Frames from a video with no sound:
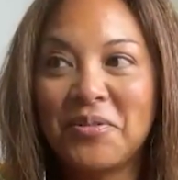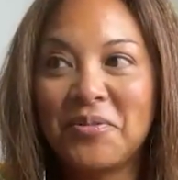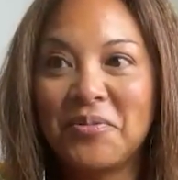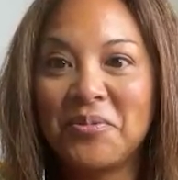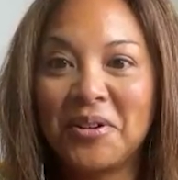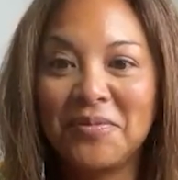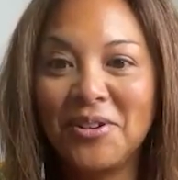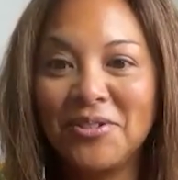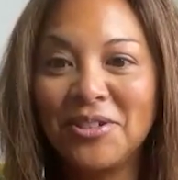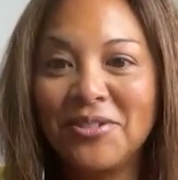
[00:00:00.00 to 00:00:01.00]
one of
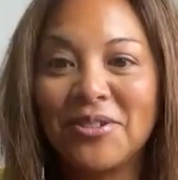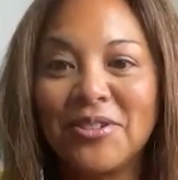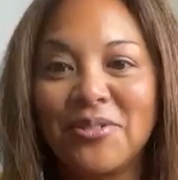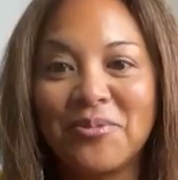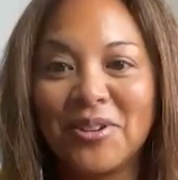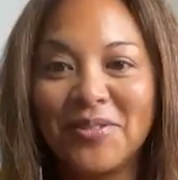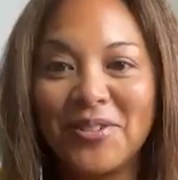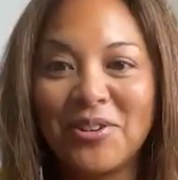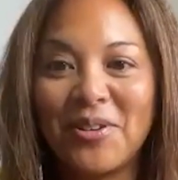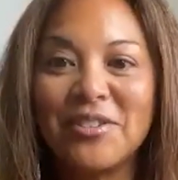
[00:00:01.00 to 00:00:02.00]
your children or one of
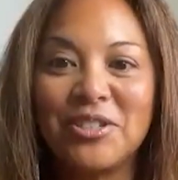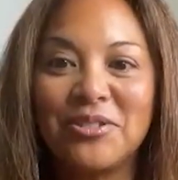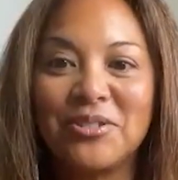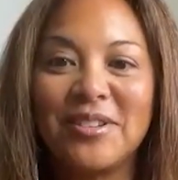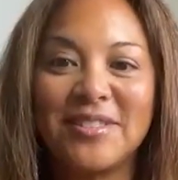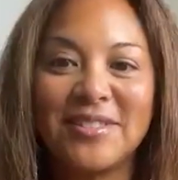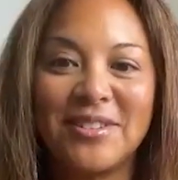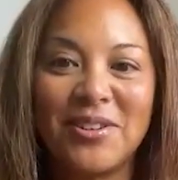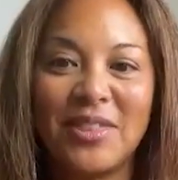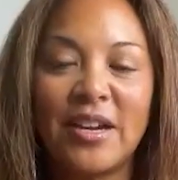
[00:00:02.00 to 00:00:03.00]
your grandchildren and
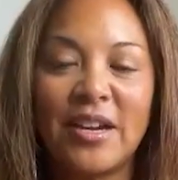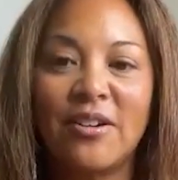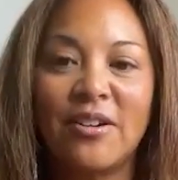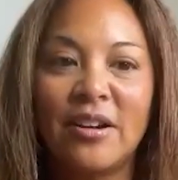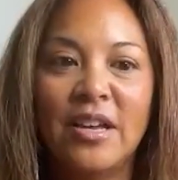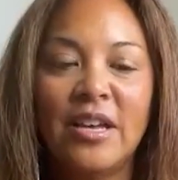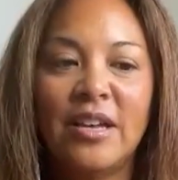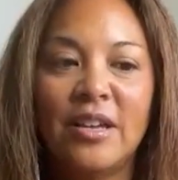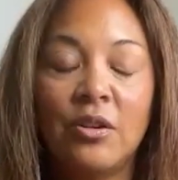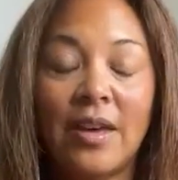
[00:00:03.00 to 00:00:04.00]
start there.
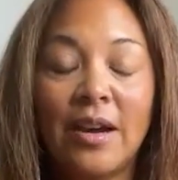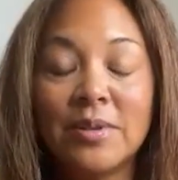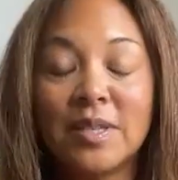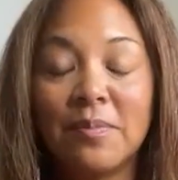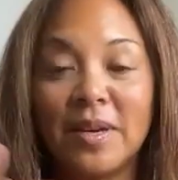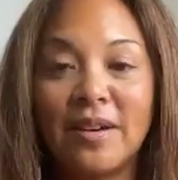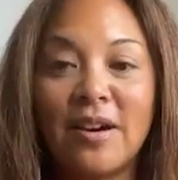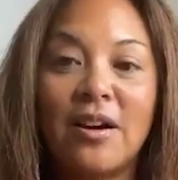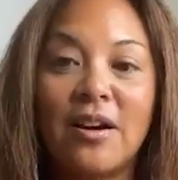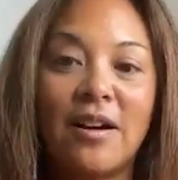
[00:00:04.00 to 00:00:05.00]
That was a big
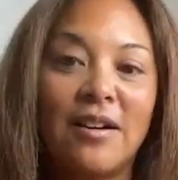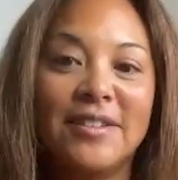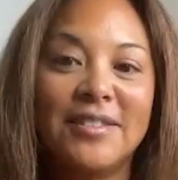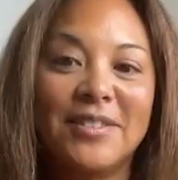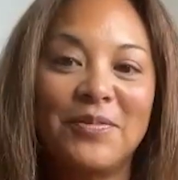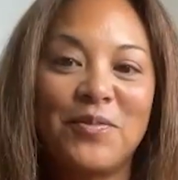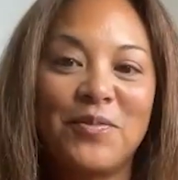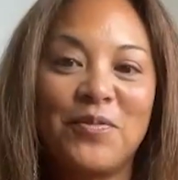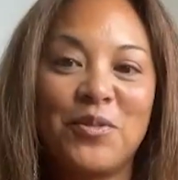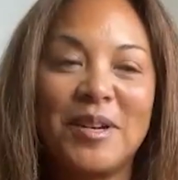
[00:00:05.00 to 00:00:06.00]
aha. It's
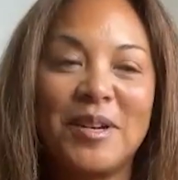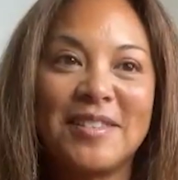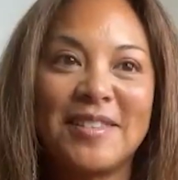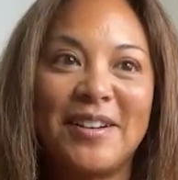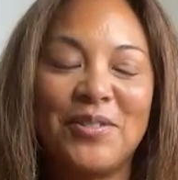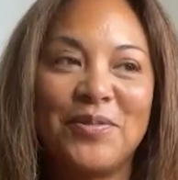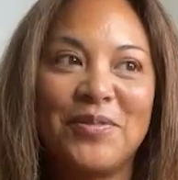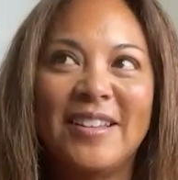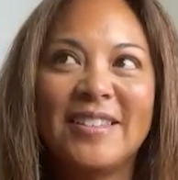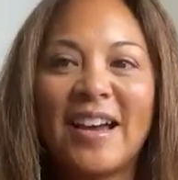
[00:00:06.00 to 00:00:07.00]
for myself.
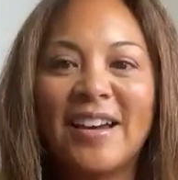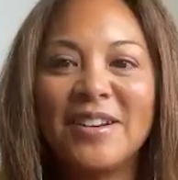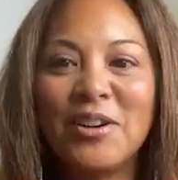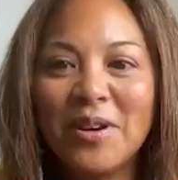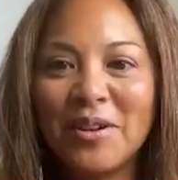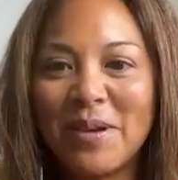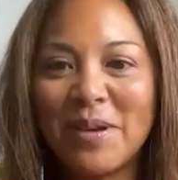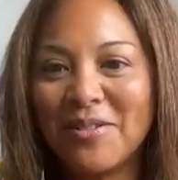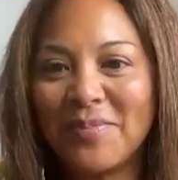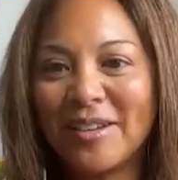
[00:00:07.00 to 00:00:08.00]
It's like, I know how to
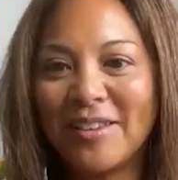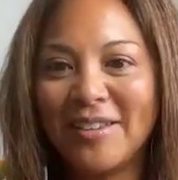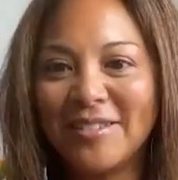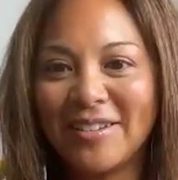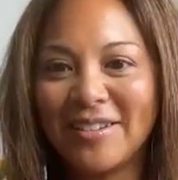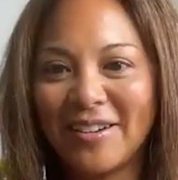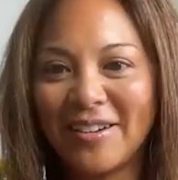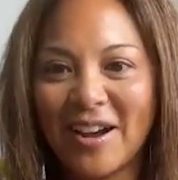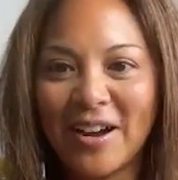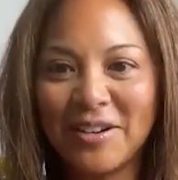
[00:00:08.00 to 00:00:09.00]
parent my kids, and
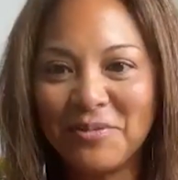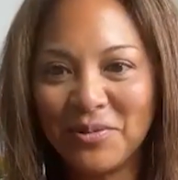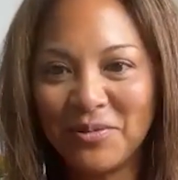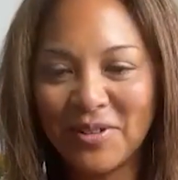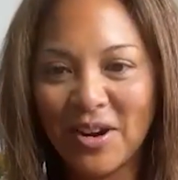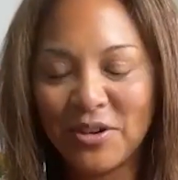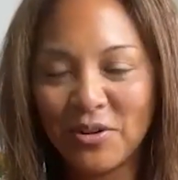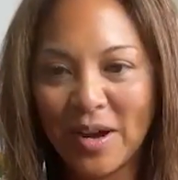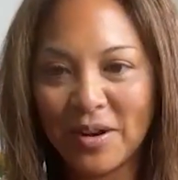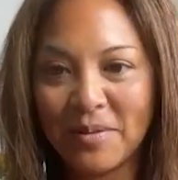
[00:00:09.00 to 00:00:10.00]
I
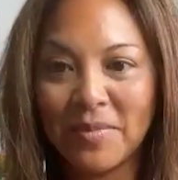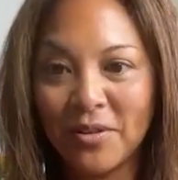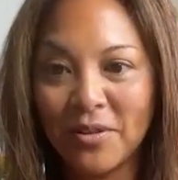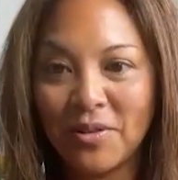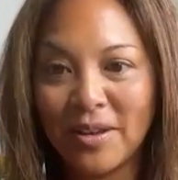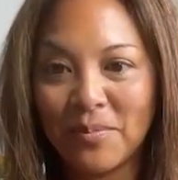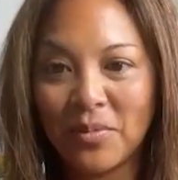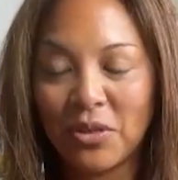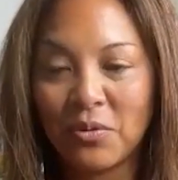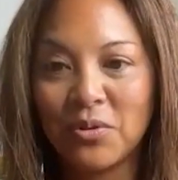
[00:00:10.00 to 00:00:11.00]
know how to mother them
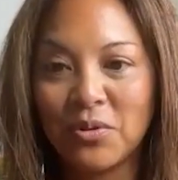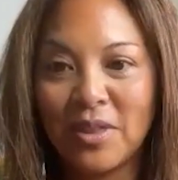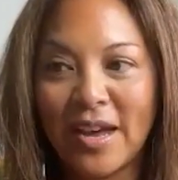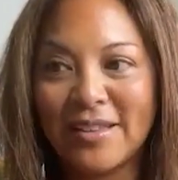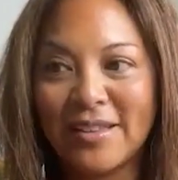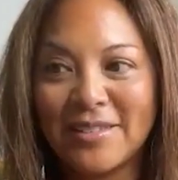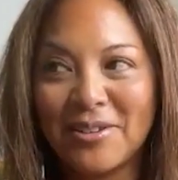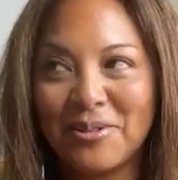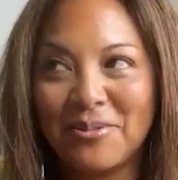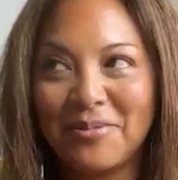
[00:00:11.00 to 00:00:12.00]
through that.
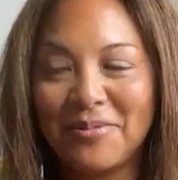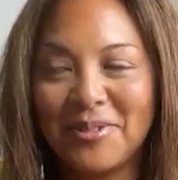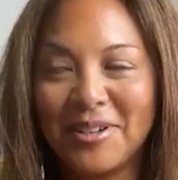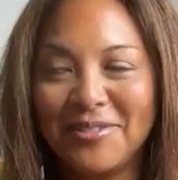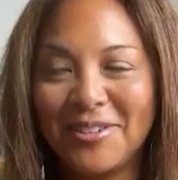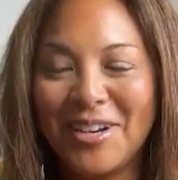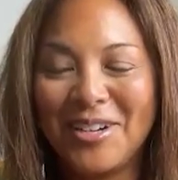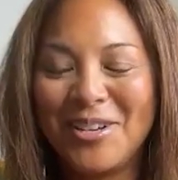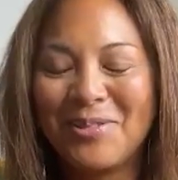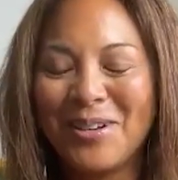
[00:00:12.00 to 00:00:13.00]
So why don't I
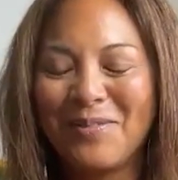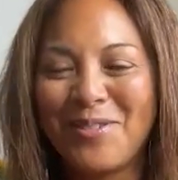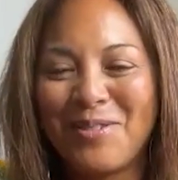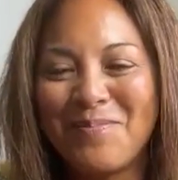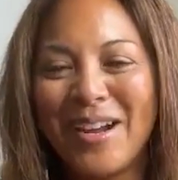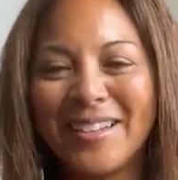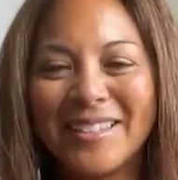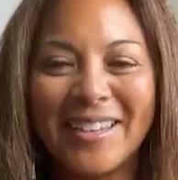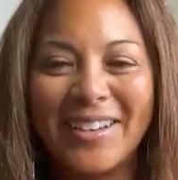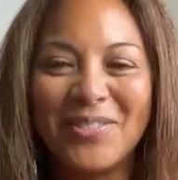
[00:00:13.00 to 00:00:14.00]
do it for
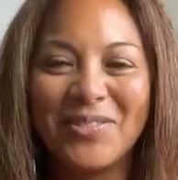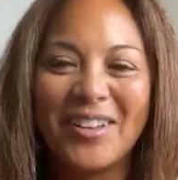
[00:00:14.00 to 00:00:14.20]
myself?